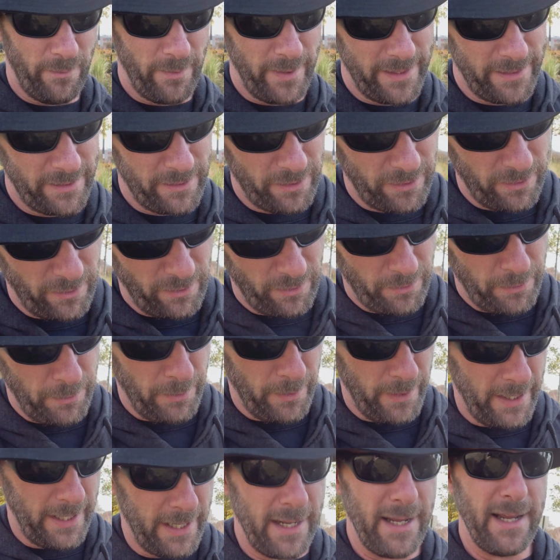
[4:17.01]
Went to
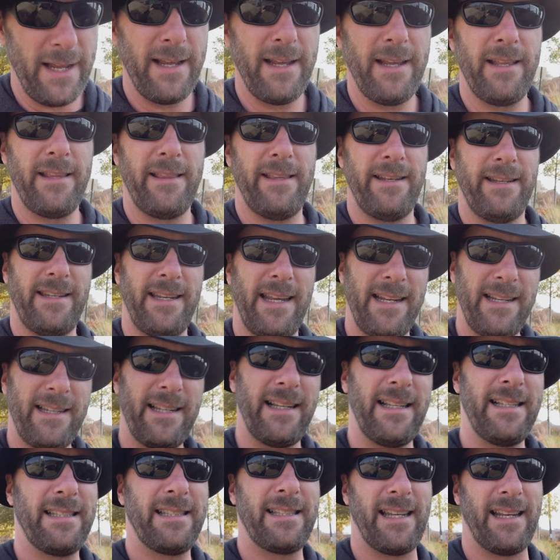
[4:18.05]
the
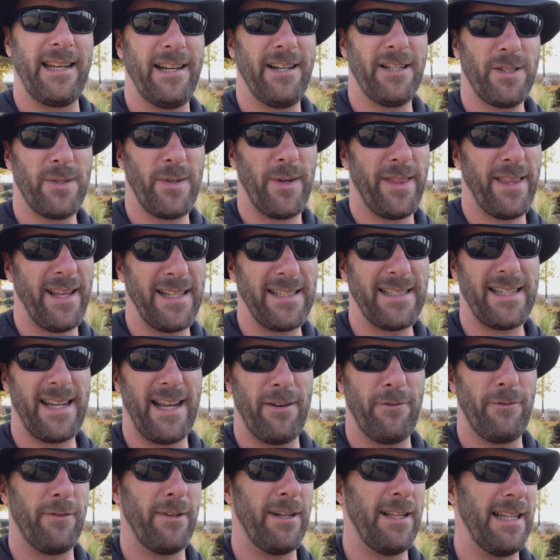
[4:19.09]
dentist, and here's where things
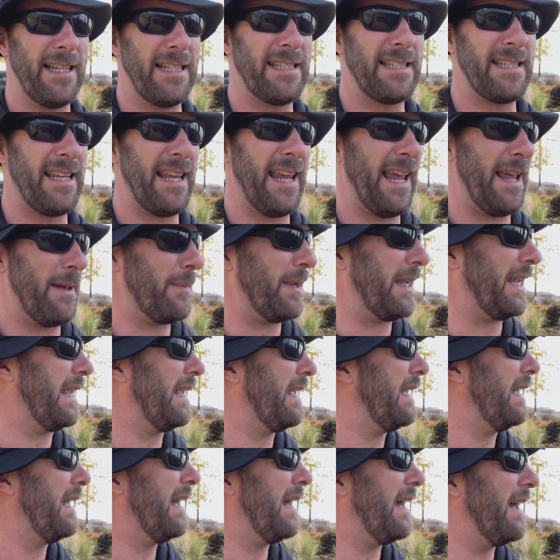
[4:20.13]
got really scammy.
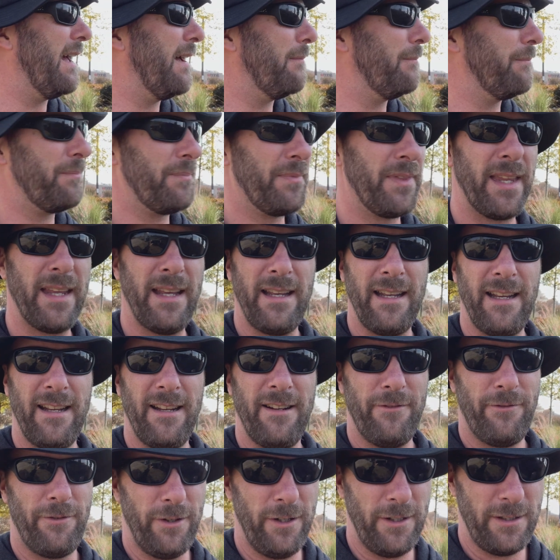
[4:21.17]

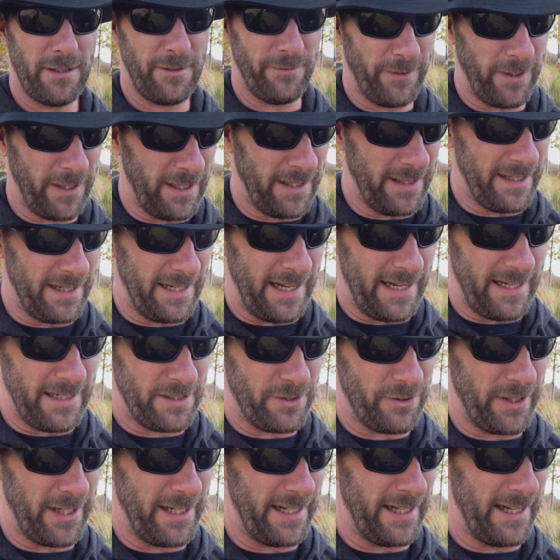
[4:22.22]
First of all, the dentist
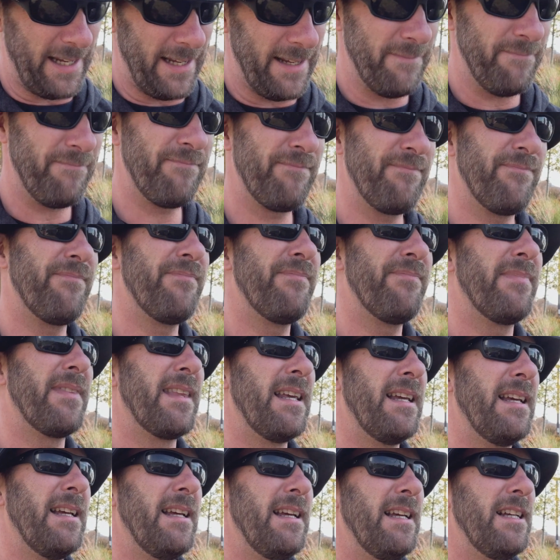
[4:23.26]
tried to
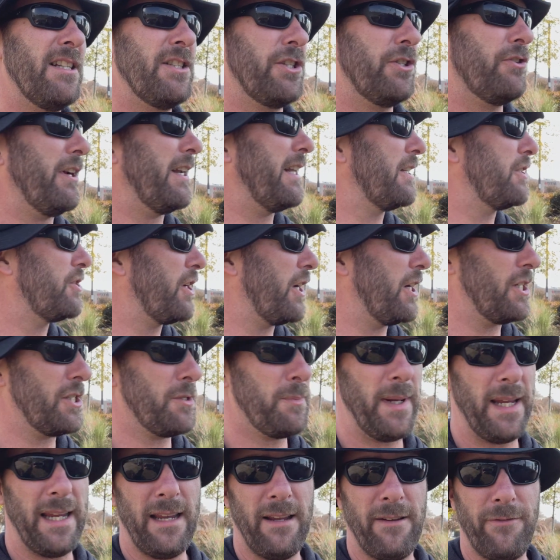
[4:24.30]
charge
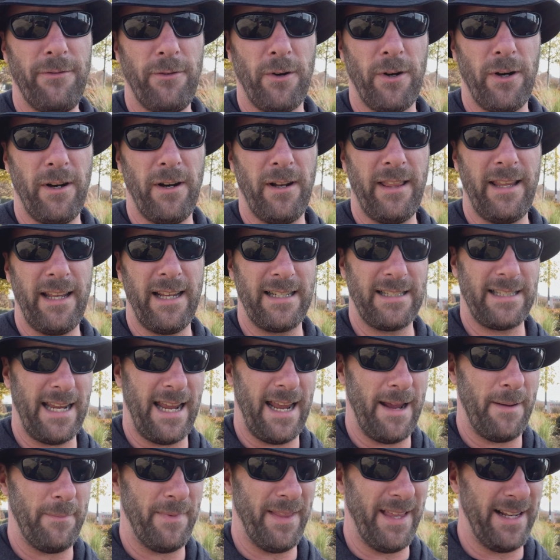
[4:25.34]
me for the
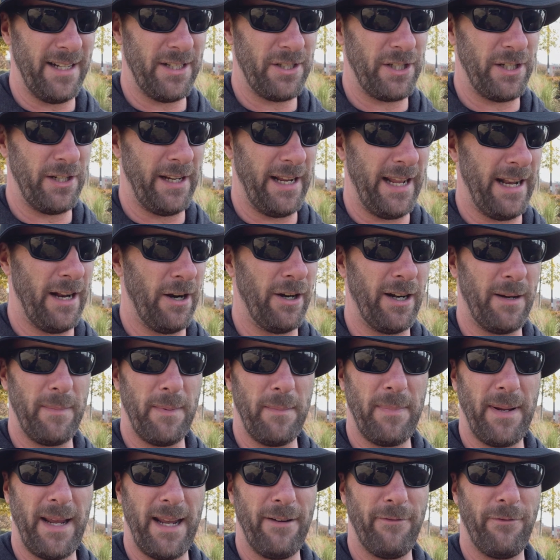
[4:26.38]
exam that she had already been
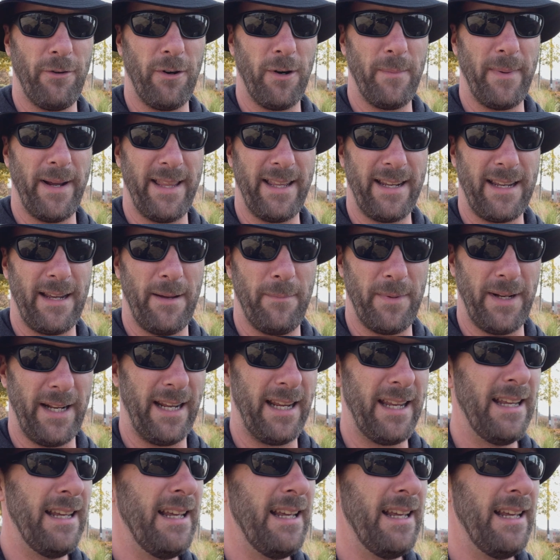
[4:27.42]
paid for by the company.